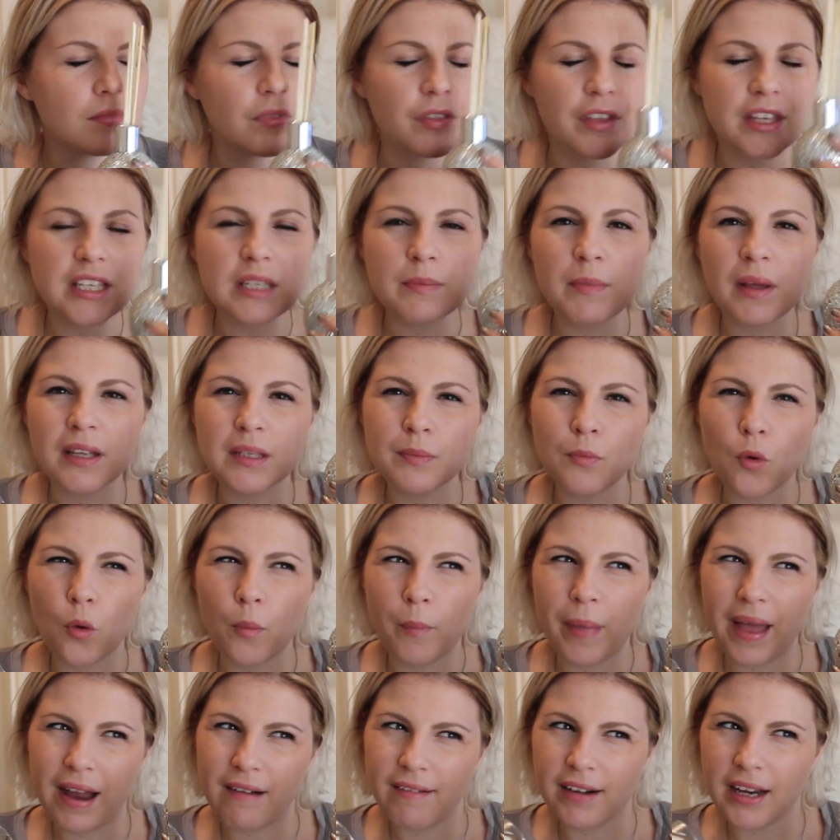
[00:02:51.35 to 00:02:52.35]
This smells
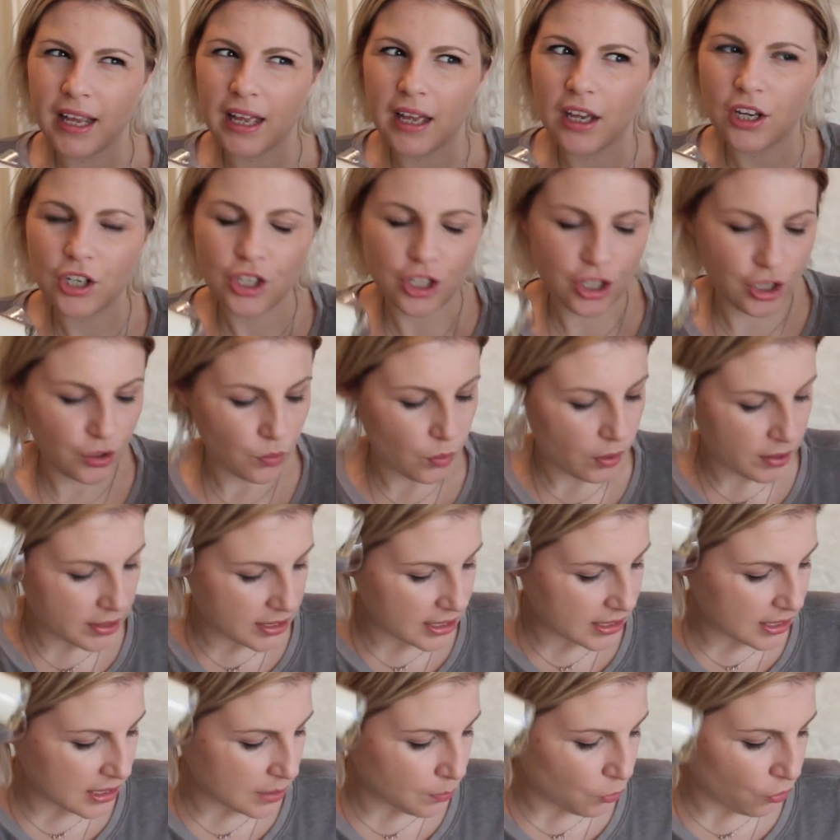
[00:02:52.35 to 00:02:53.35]
more berry-ish, whereas
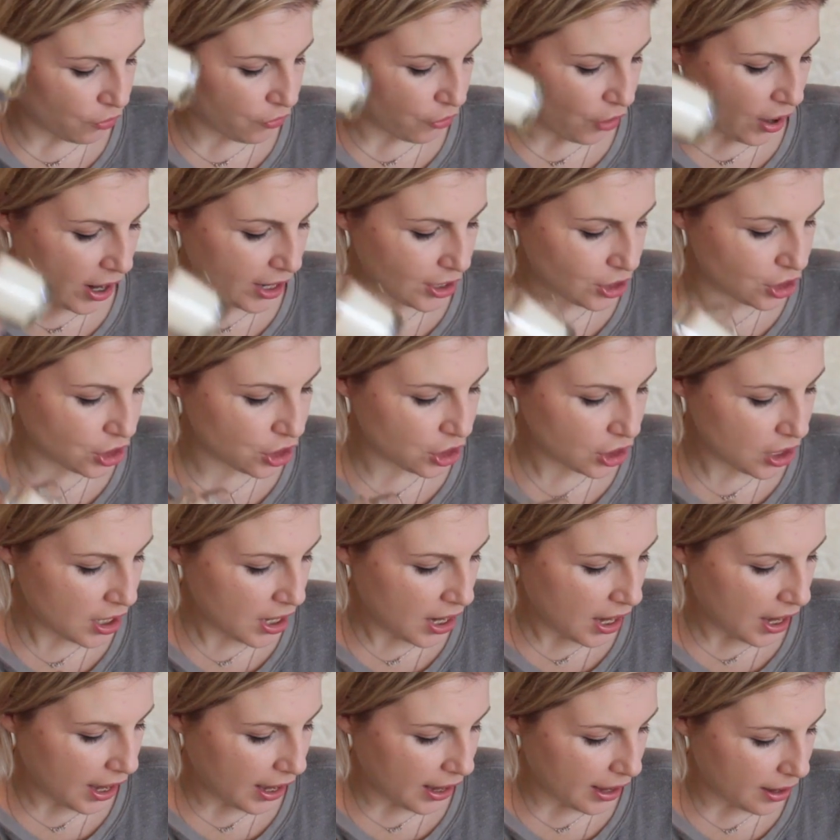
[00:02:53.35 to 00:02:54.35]
this is more fresh.
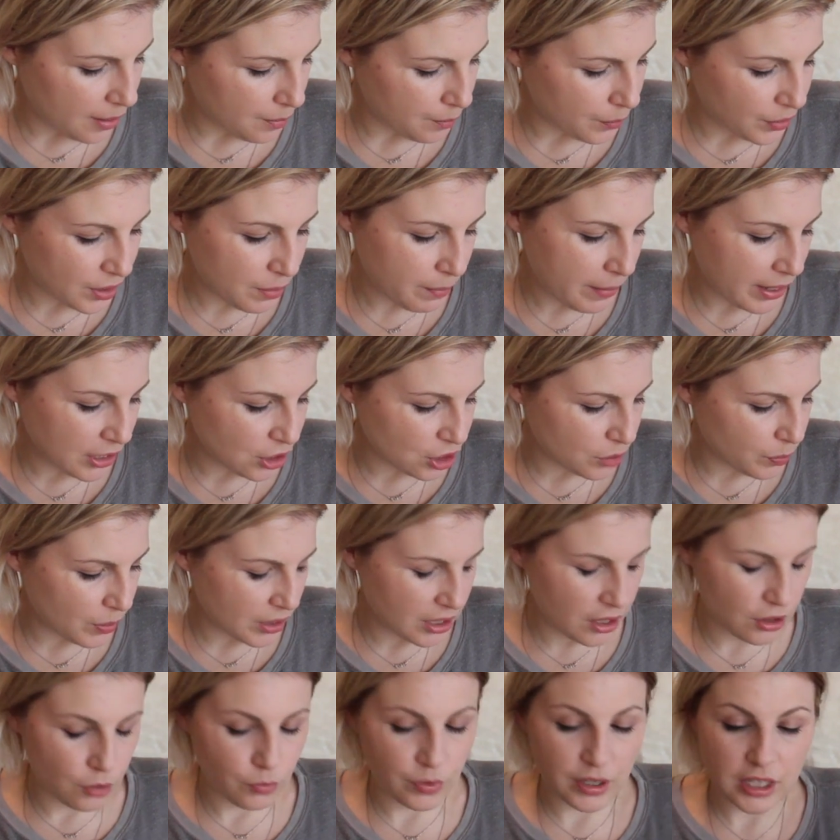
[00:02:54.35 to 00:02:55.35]
But it may just be
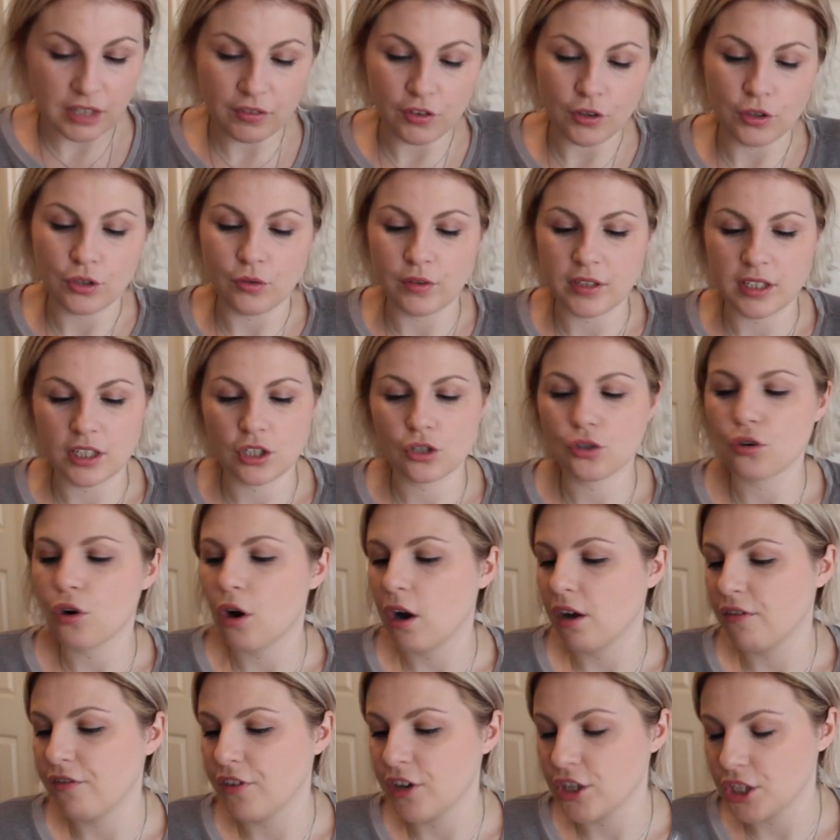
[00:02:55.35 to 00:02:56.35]
that the reed diffuser is a
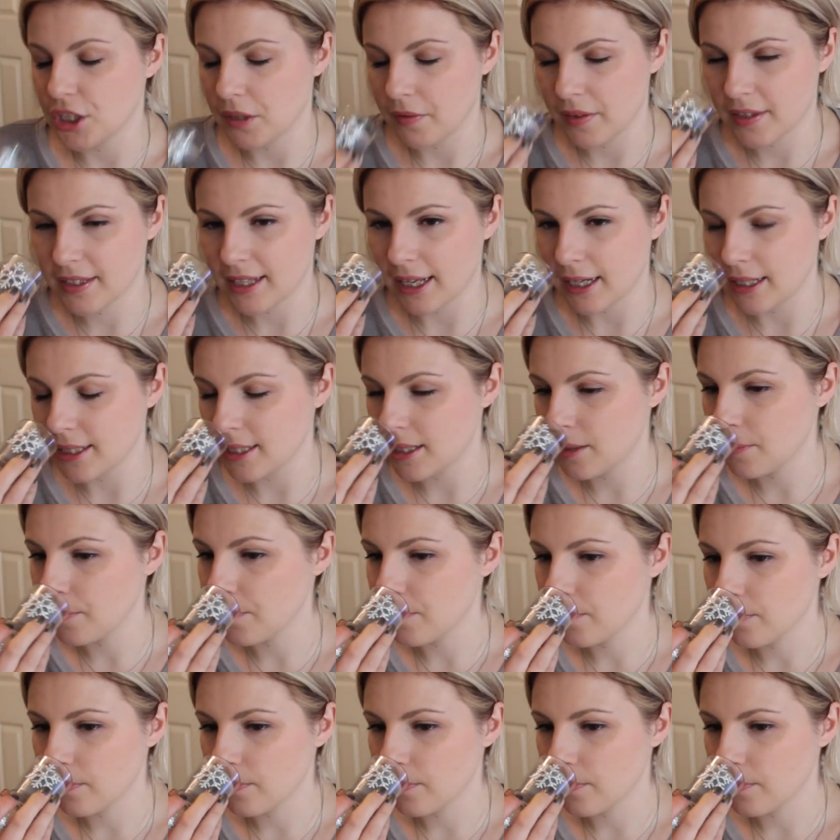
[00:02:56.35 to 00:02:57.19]
stronger version of the scent.